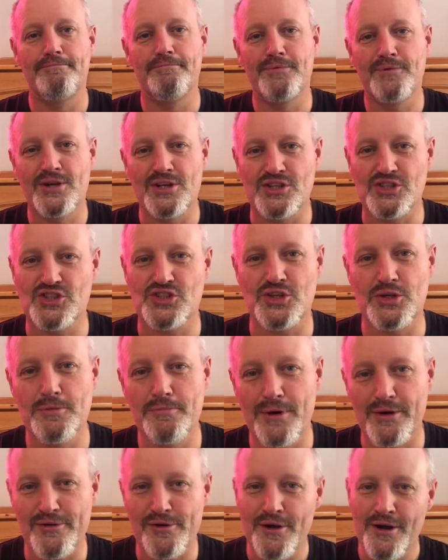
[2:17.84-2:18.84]

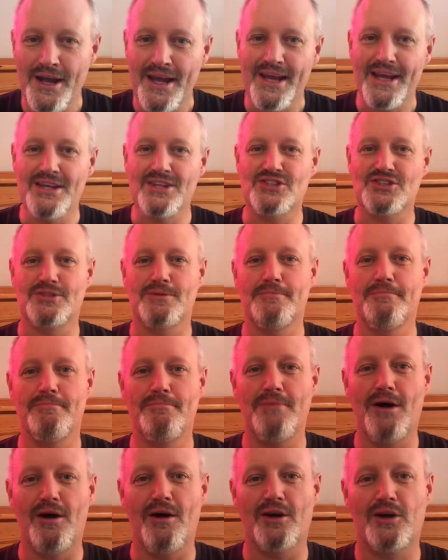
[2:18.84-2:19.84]

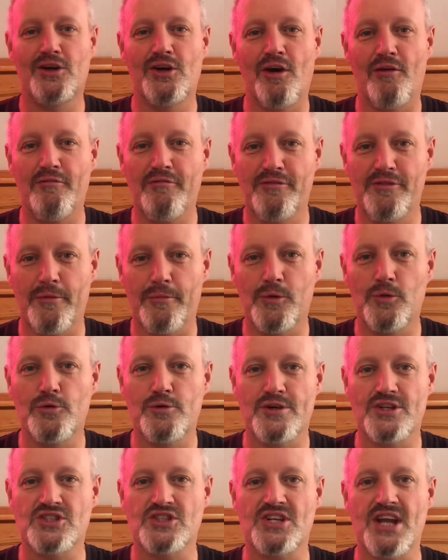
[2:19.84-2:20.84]
consumerism, comfortable
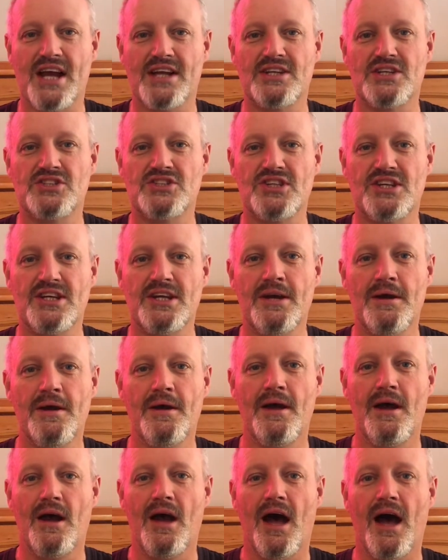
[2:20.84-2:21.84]
Christianity,
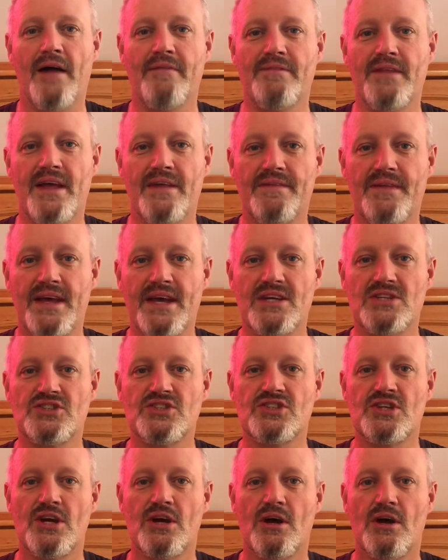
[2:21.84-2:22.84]
and then
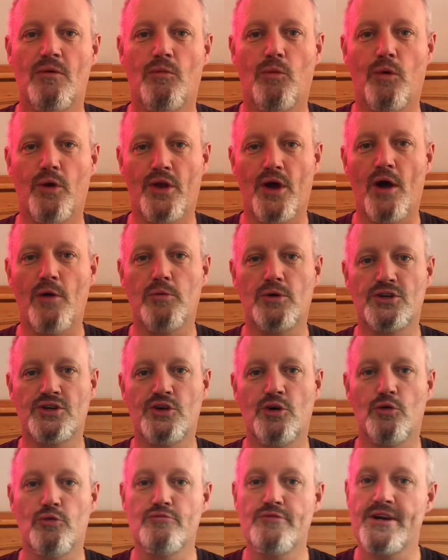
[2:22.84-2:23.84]
there's what I would
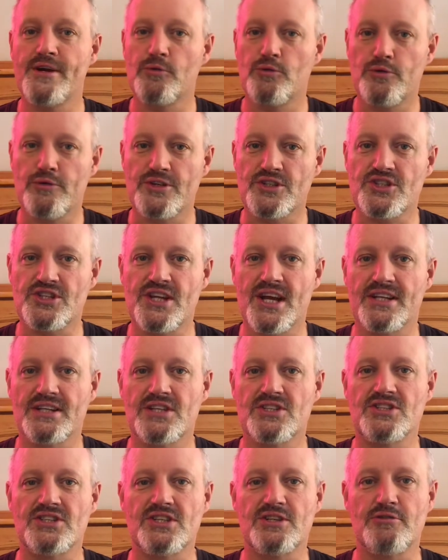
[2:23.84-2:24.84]
call real
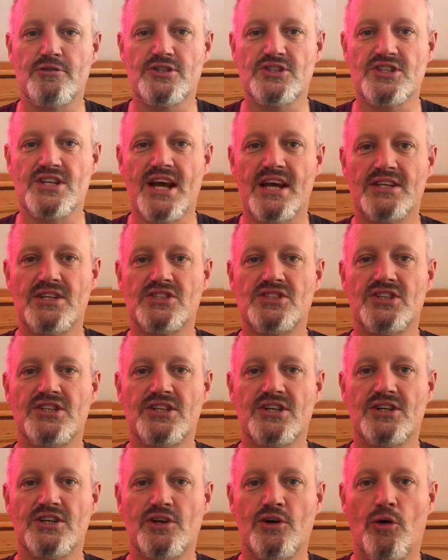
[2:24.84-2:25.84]
Christianity, Christianity
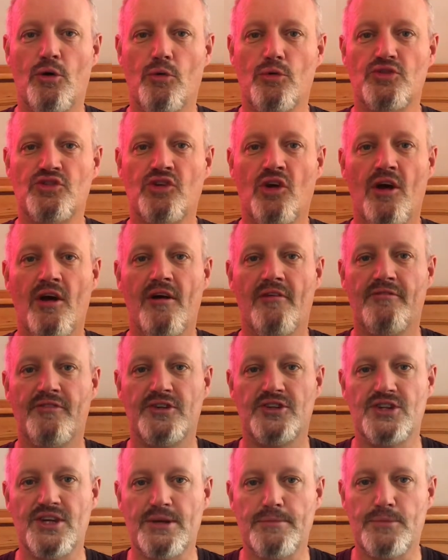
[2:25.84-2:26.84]
that calls for
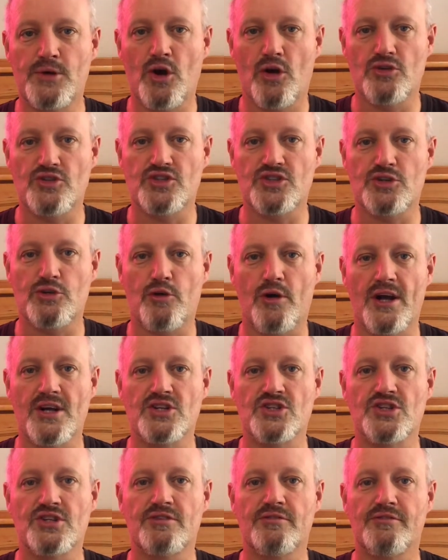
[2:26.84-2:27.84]
deep
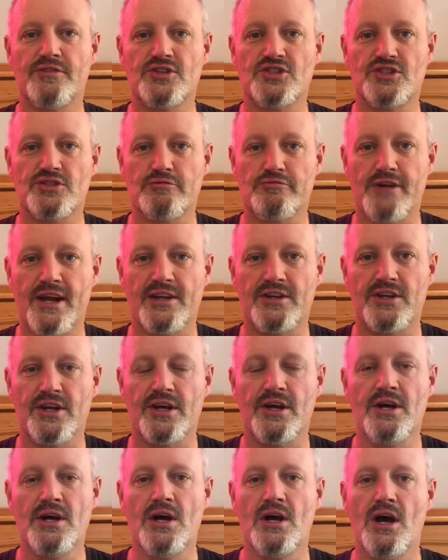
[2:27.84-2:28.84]
consecration, for
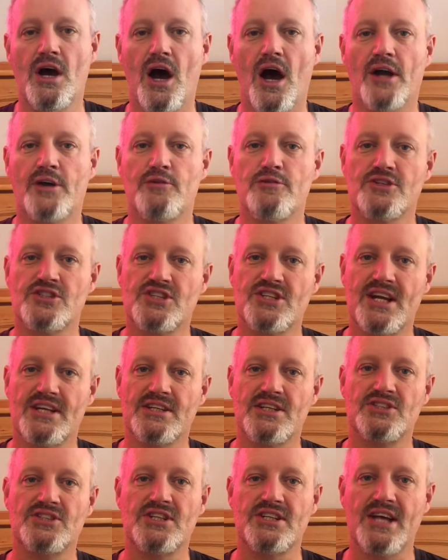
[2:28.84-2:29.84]
surrender, a
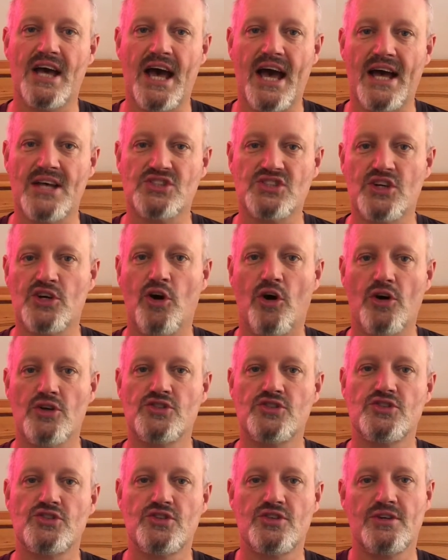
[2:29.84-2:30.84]
Christianity that has a
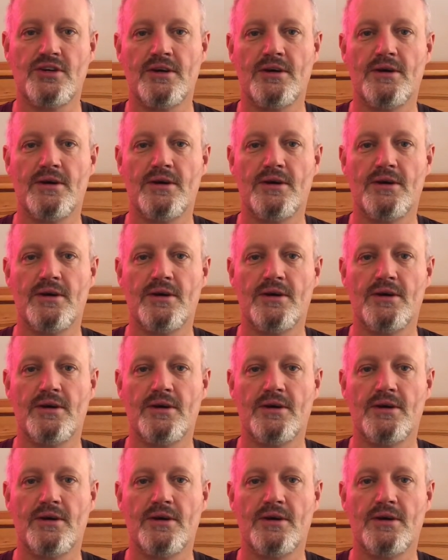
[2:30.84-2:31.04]
cost.